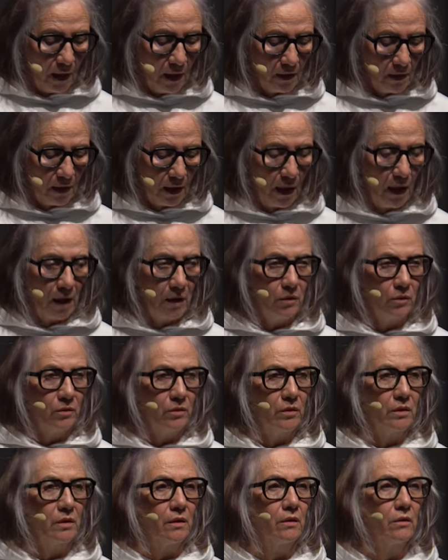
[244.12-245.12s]
and
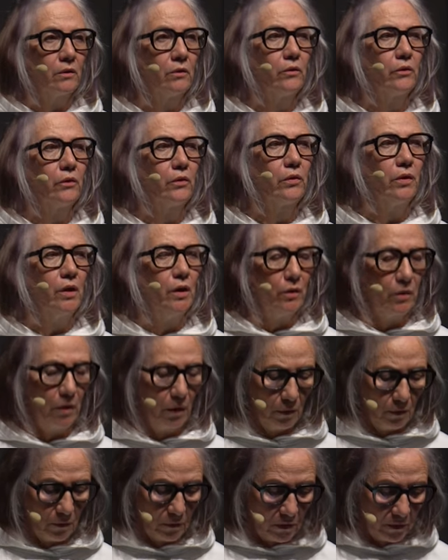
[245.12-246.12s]
out through your
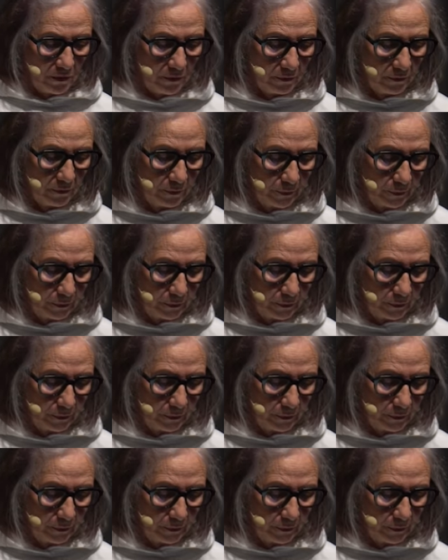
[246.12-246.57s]
nose.